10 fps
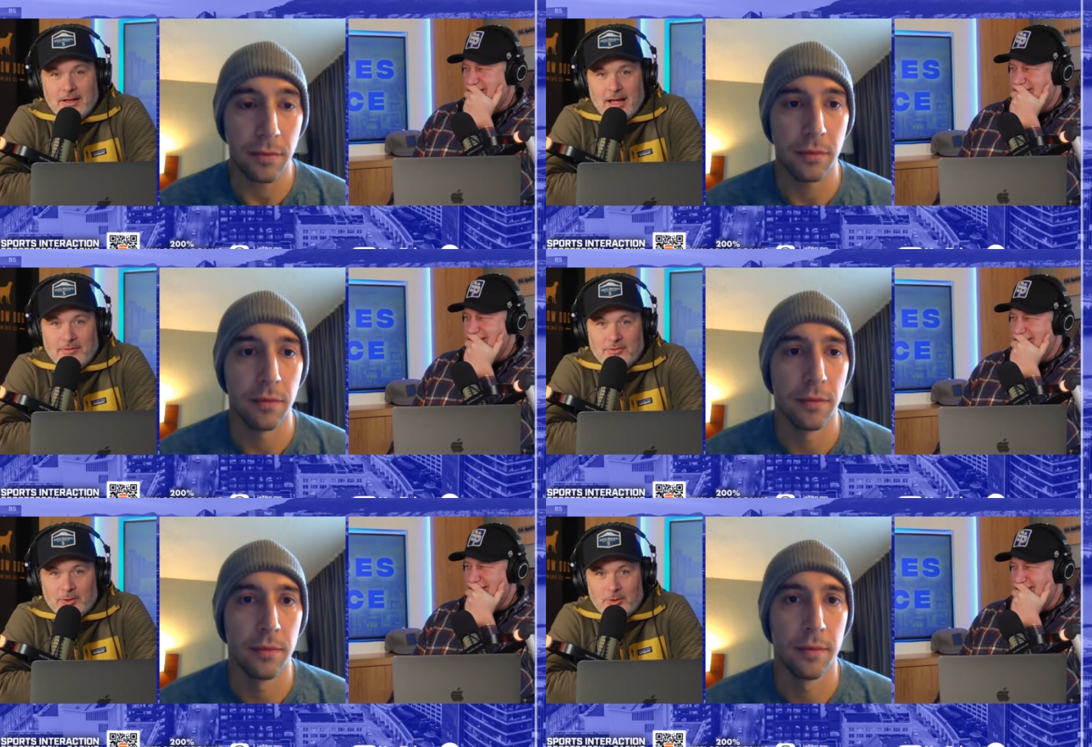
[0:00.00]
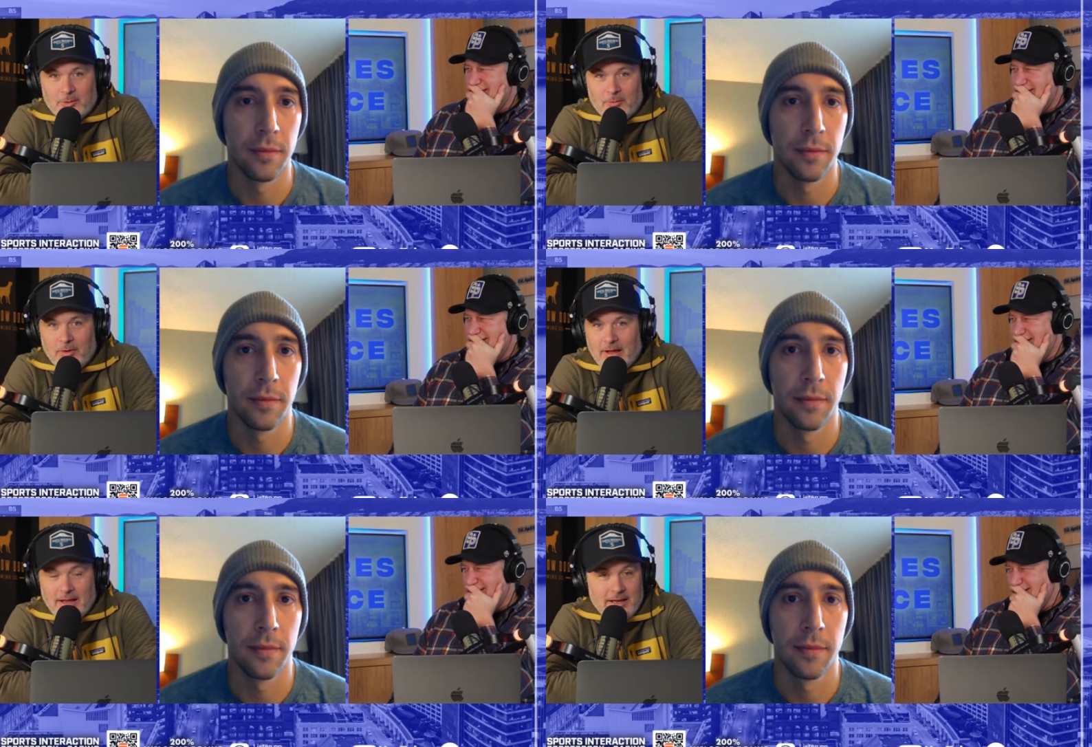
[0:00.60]
Speaker 1: after
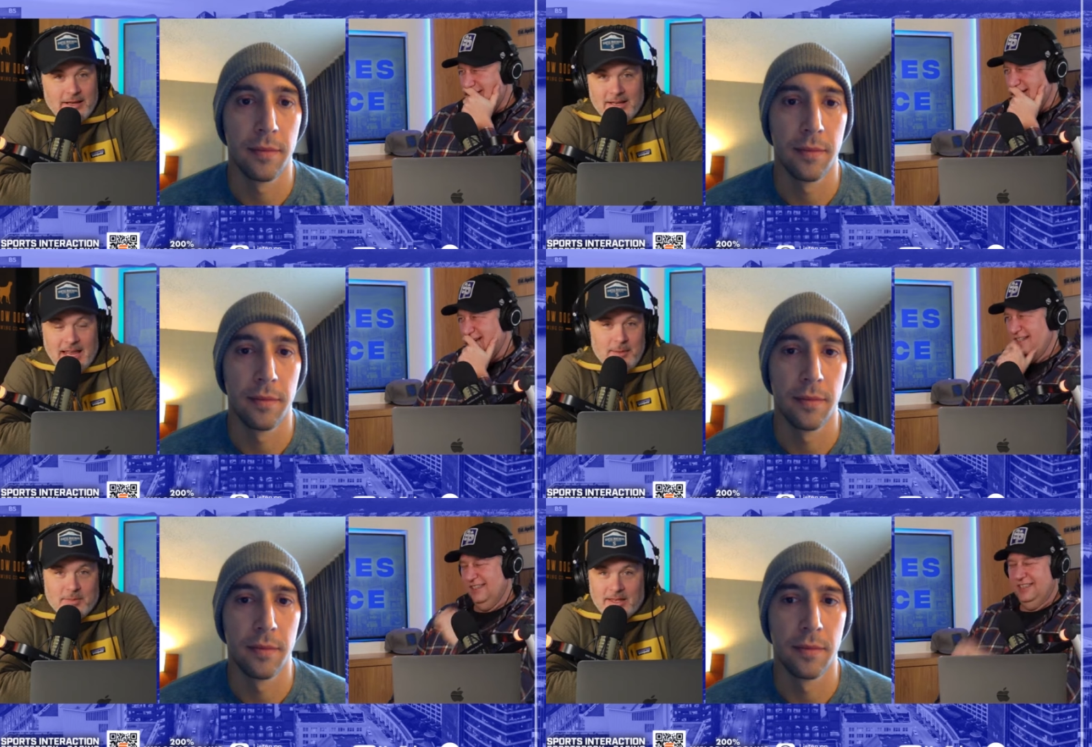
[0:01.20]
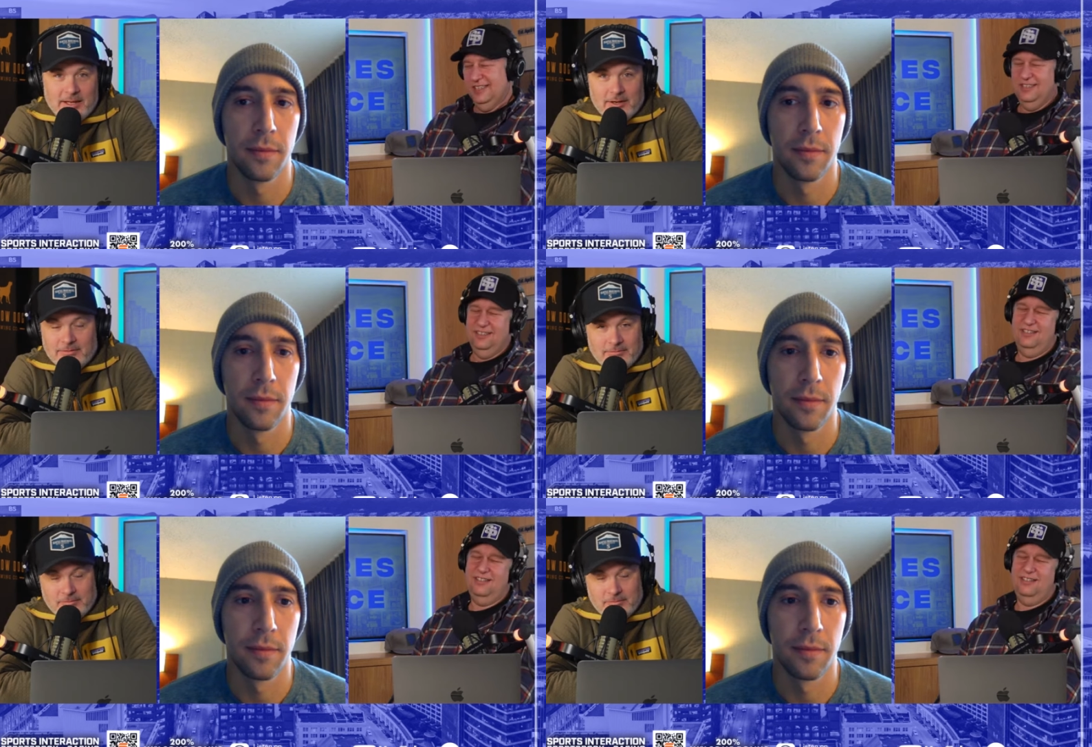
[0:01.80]
a game that can oh.